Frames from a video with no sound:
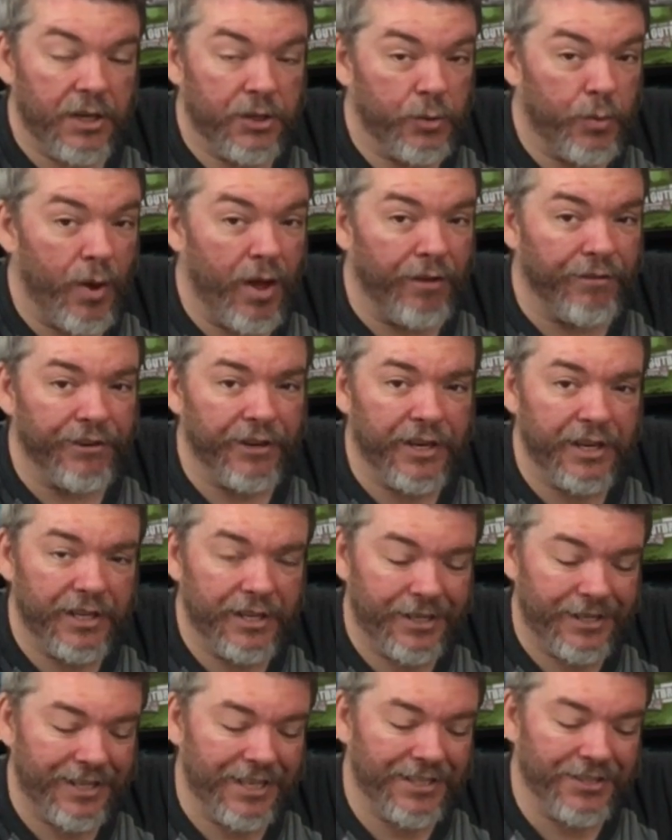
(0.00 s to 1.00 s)
12.
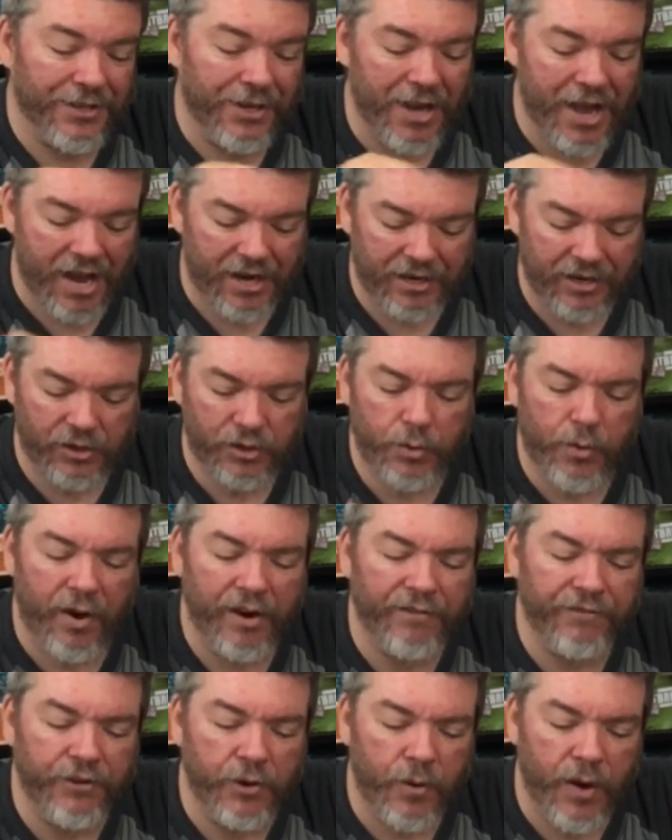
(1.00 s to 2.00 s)
It's a lot. There's
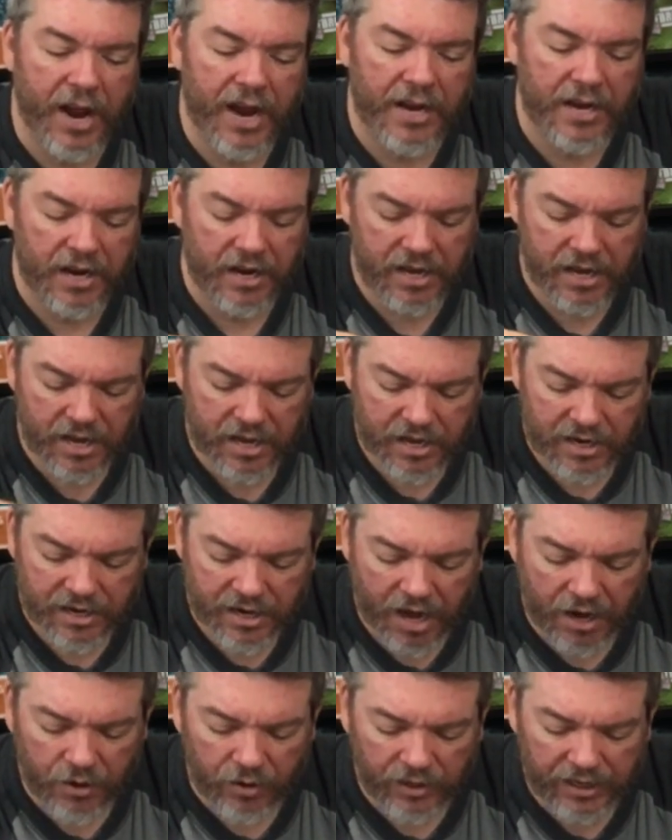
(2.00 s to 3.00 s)
quite a few, and
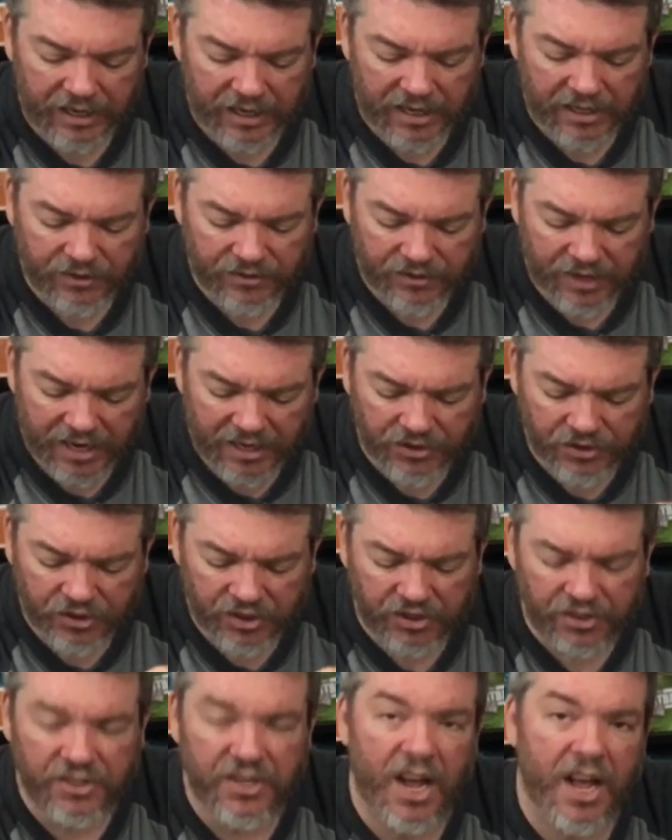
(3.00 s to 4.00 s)
not only it's
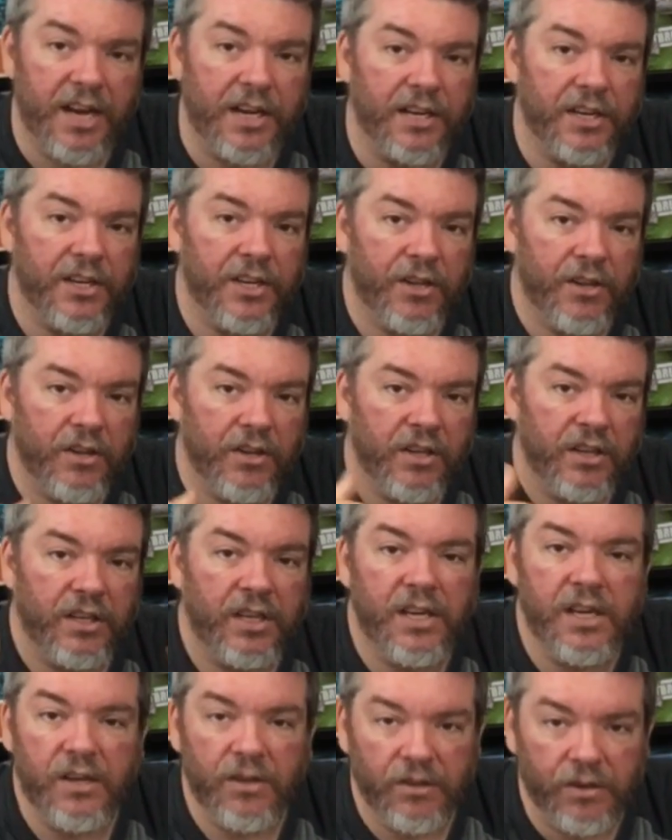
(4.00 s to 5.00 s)
just not
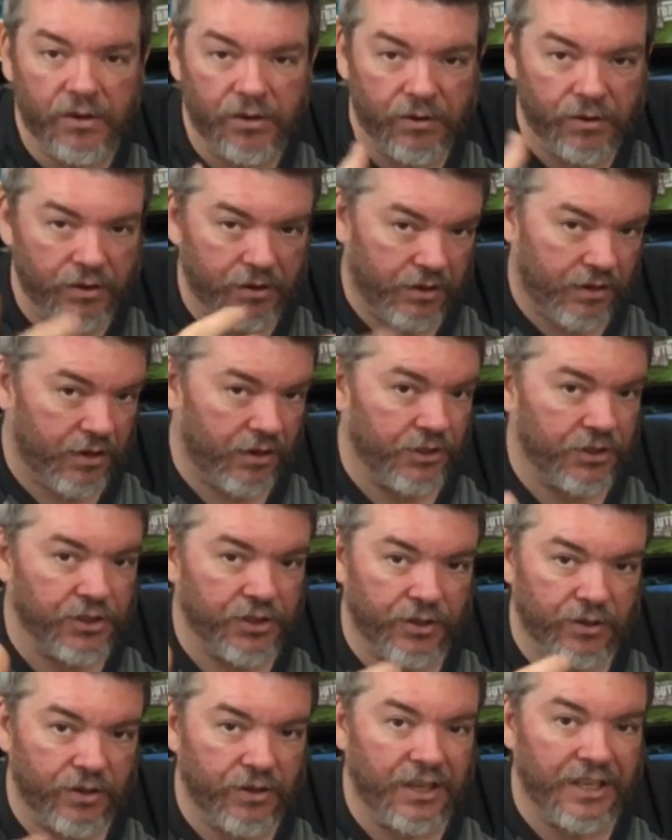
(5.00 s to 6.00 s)
healer or
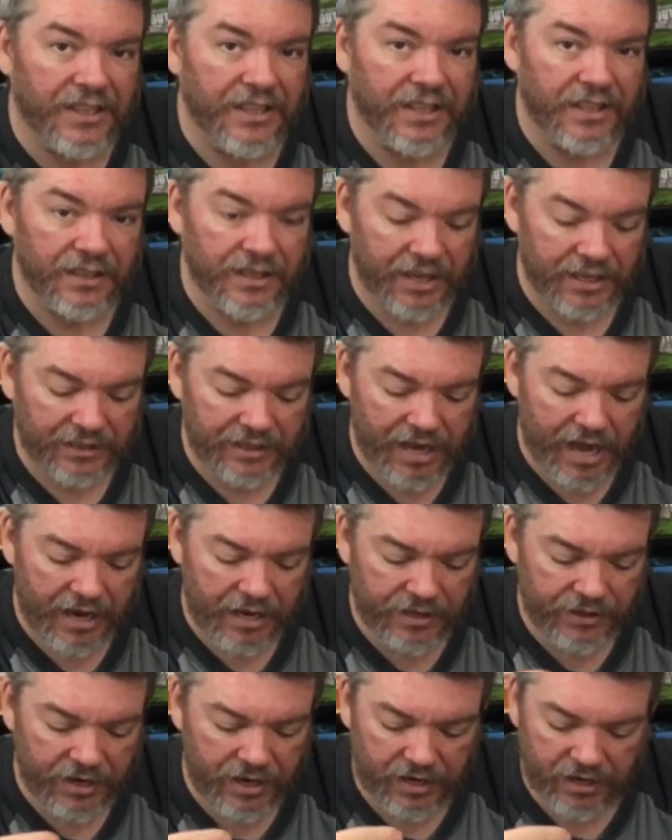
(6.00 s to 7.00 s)
archer or anything like
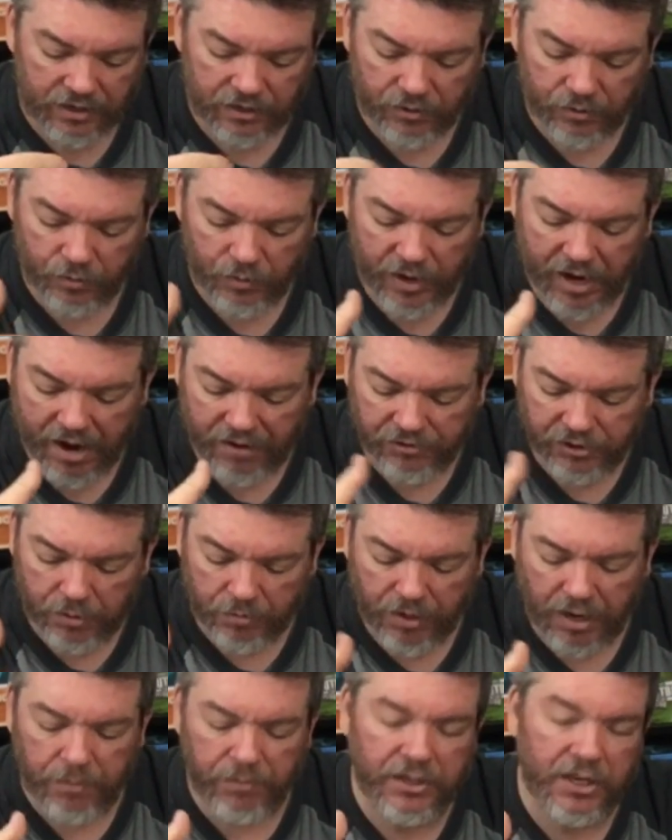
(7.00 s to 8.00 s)
that. We have
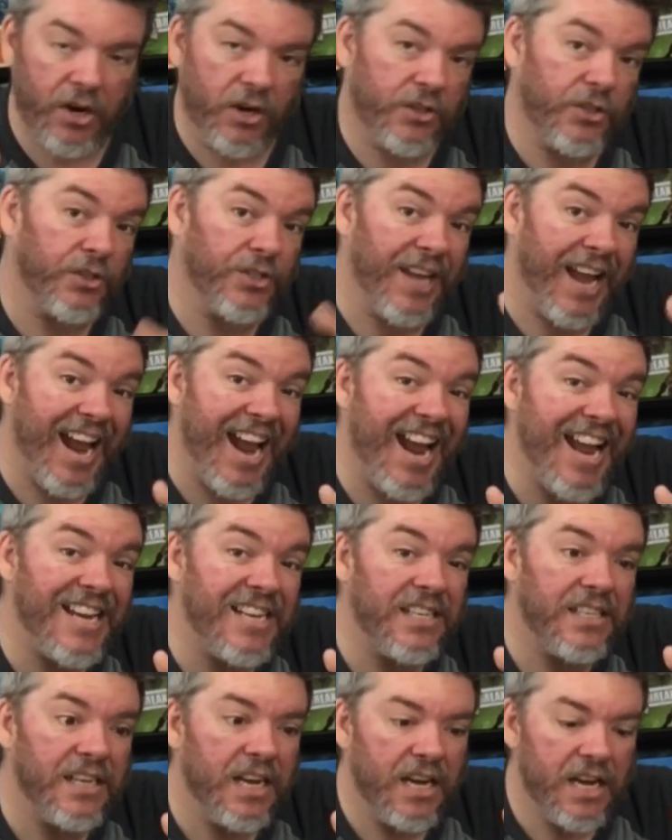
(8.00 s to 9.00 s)
some named characters,
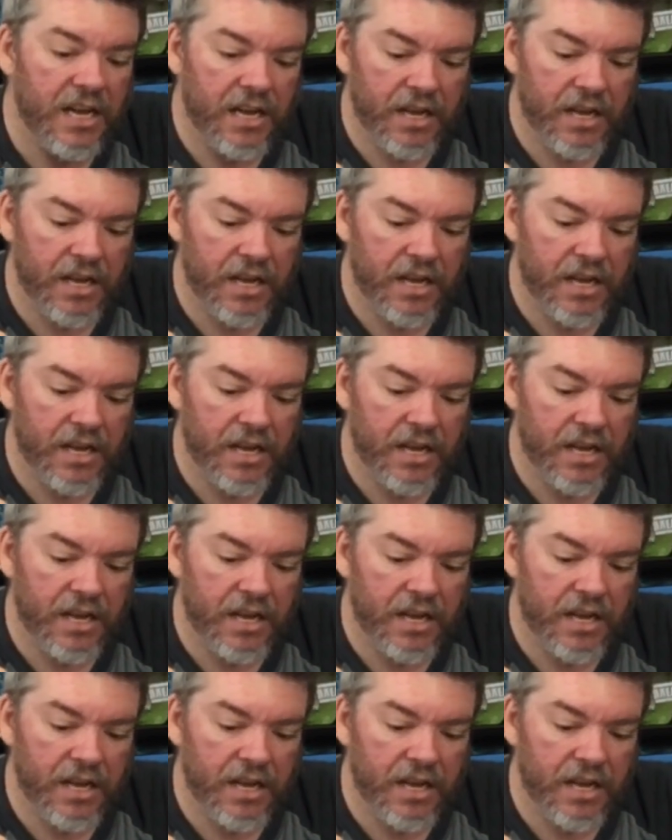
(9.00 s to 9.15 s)
and